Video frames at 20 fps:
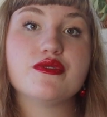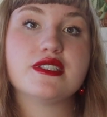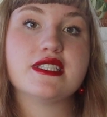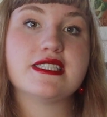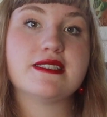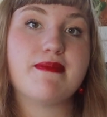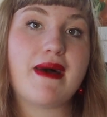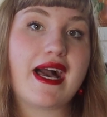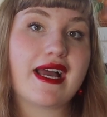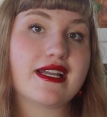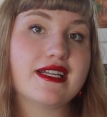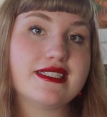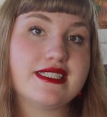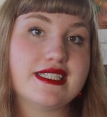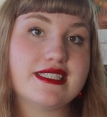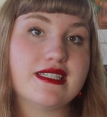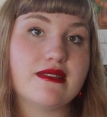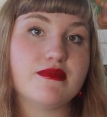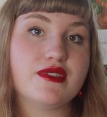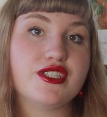uses
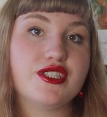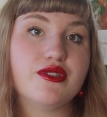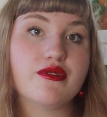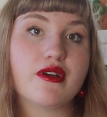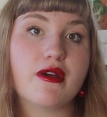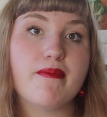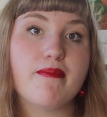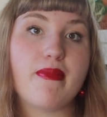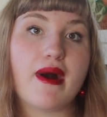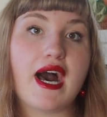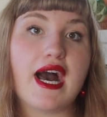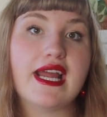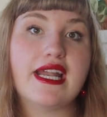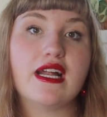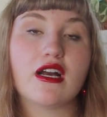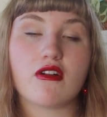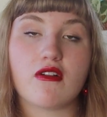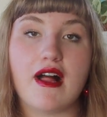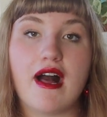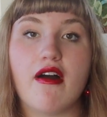magnetism to
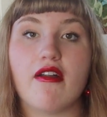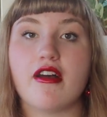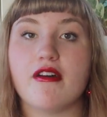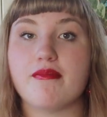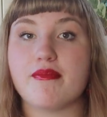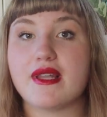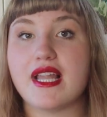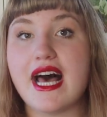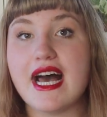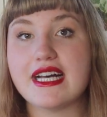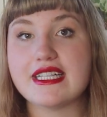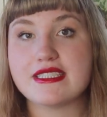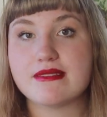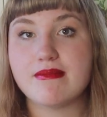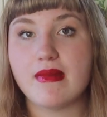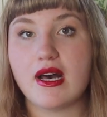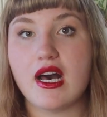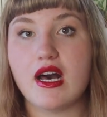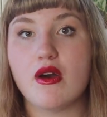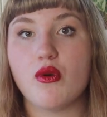combine a cloud of
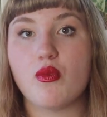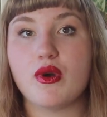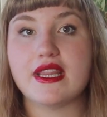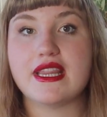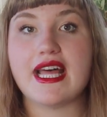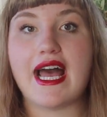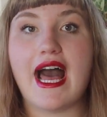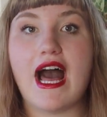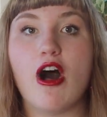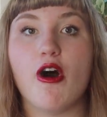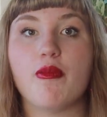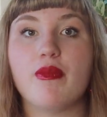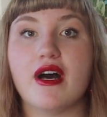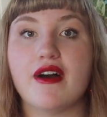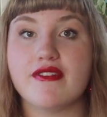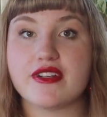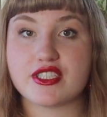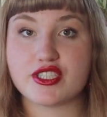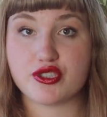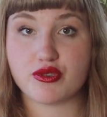plasma with the help
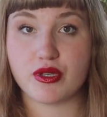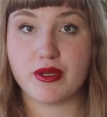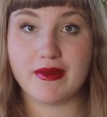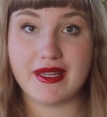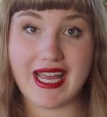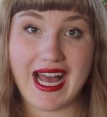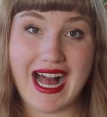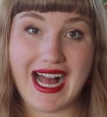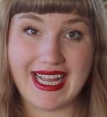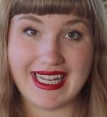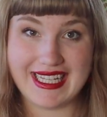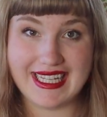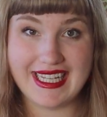of extremely high